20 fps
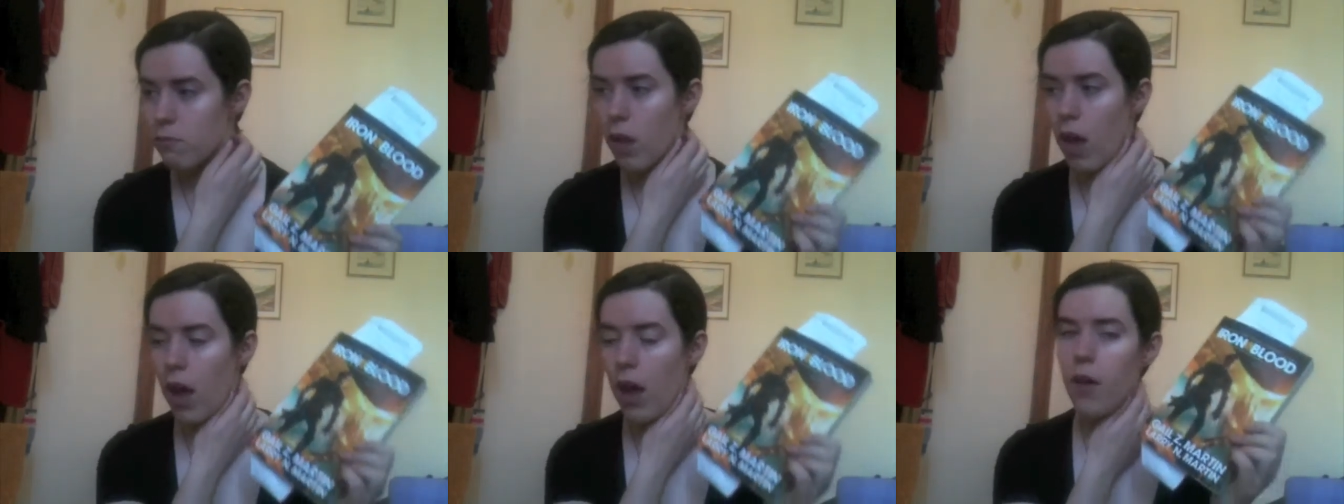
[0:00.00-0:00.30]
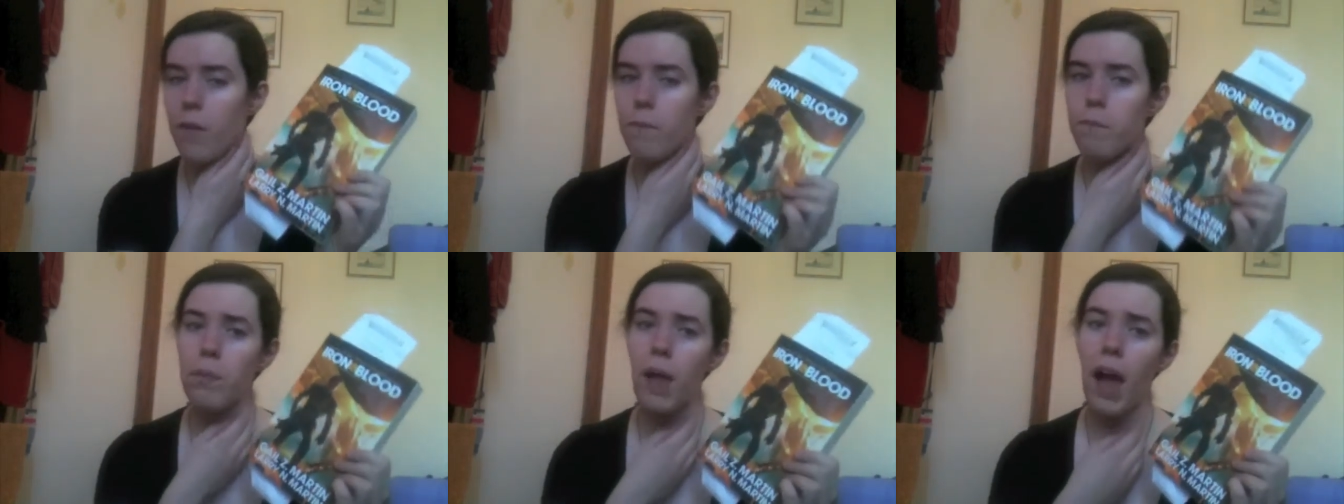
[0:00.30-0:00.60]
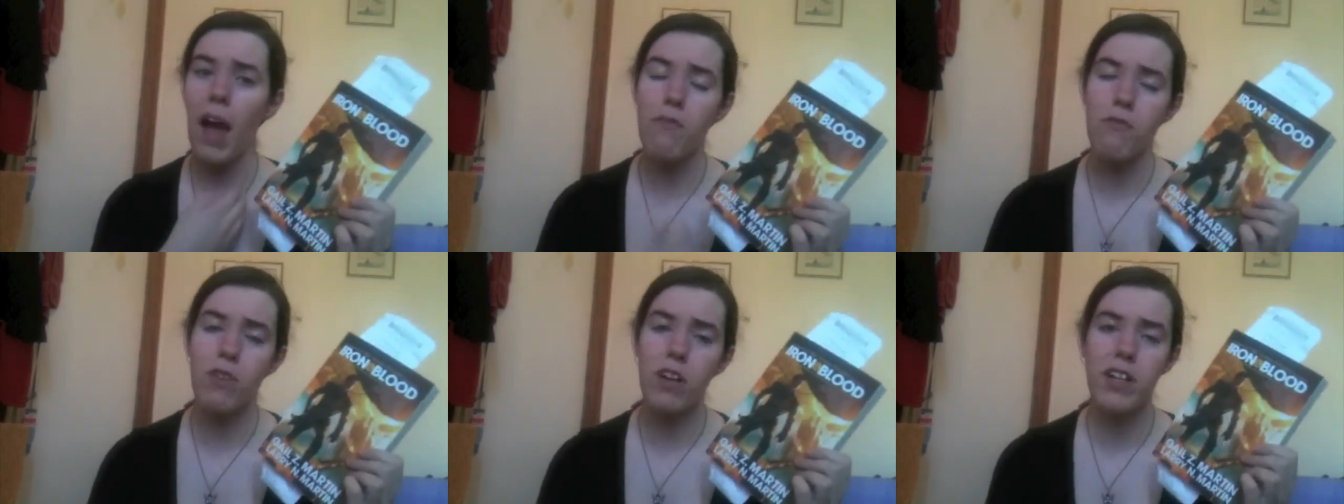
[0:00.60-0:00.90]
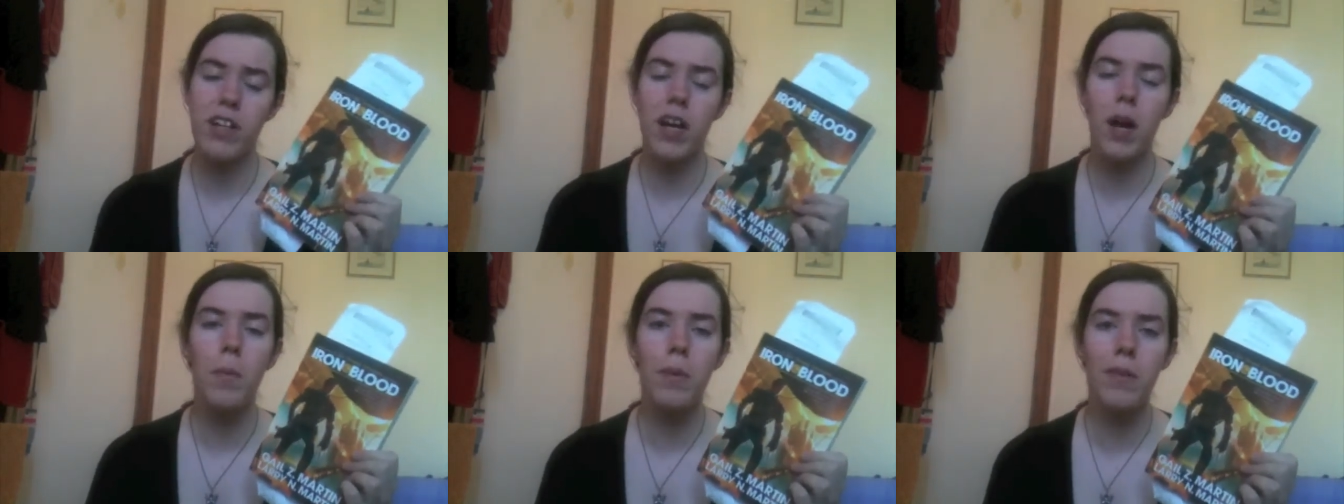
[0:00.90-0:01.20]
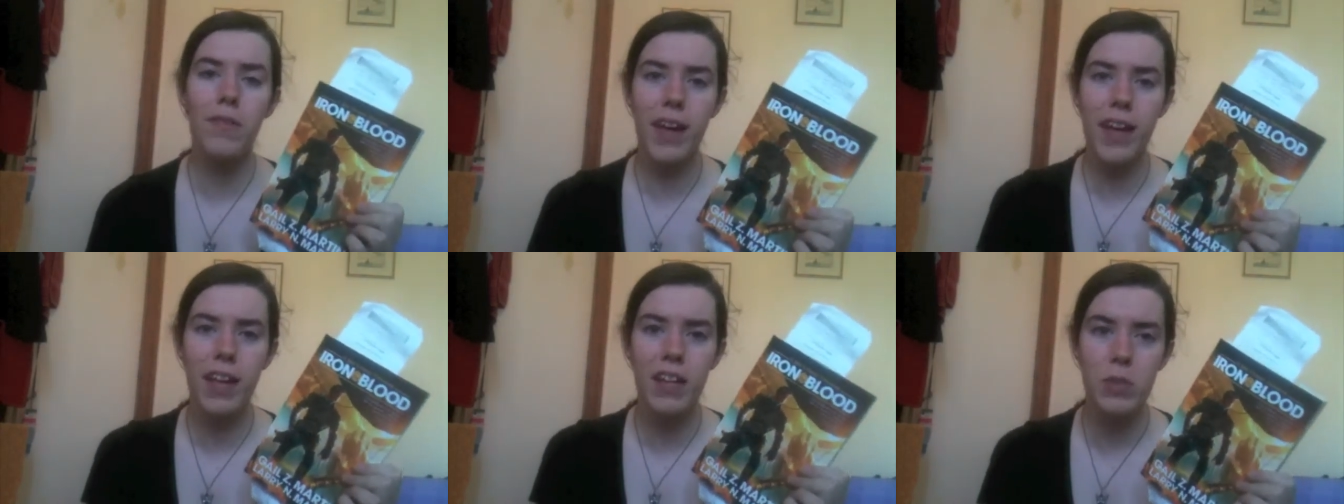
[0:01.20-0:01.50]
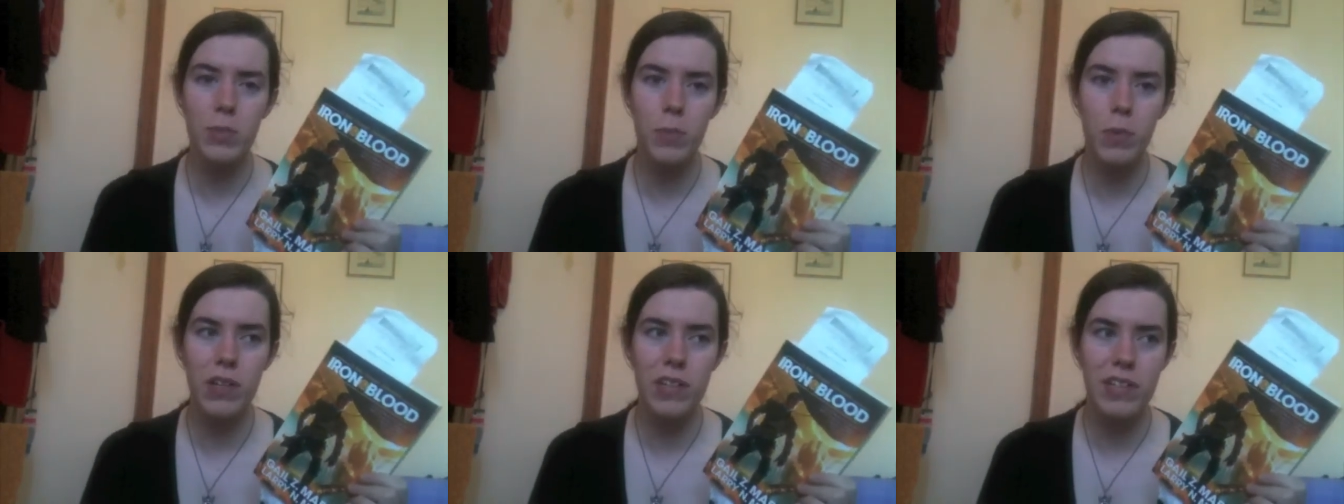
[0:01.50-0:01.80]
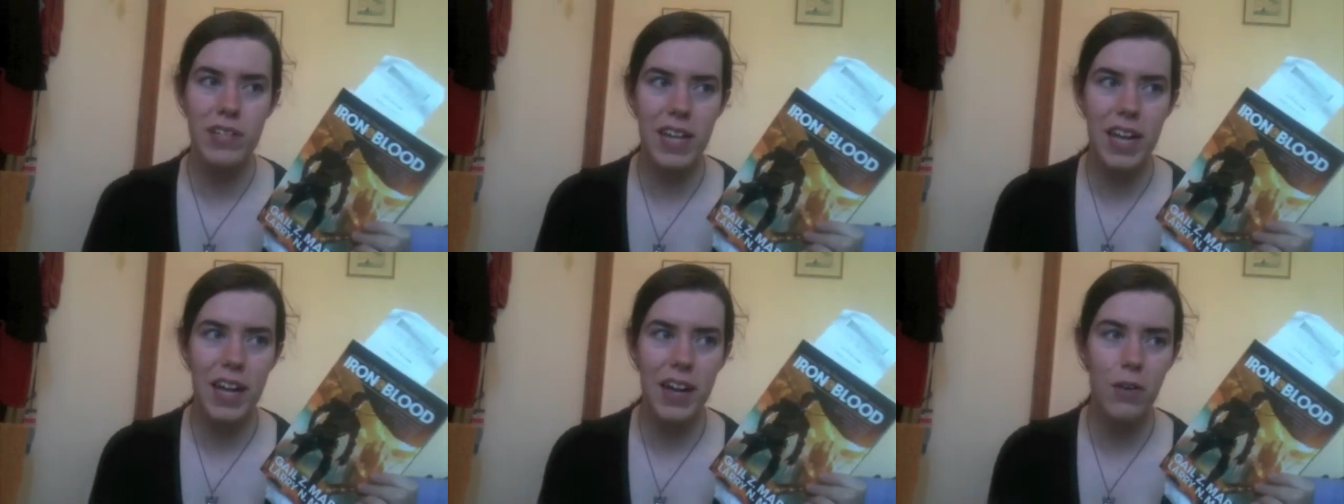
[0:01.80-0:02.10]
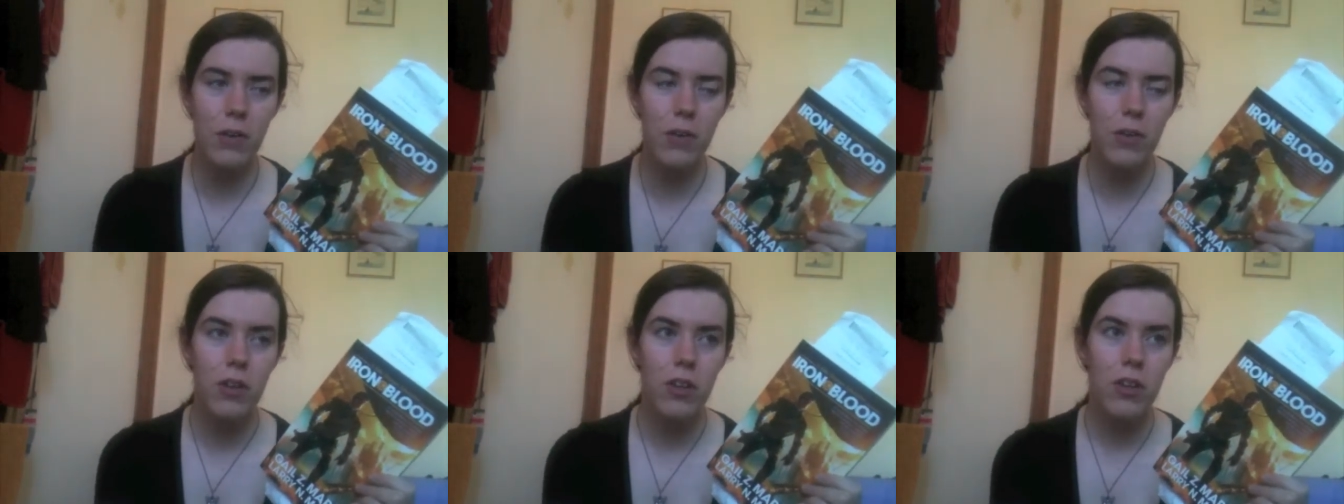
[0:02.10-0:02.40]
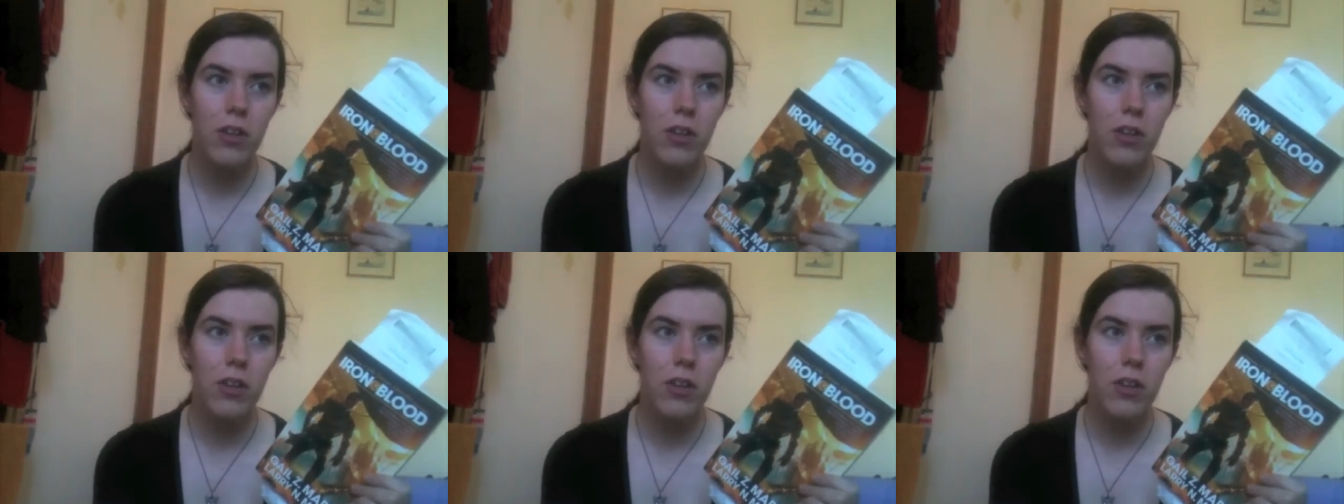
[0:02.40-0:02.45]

Um, I've read a couple of Gail's books now.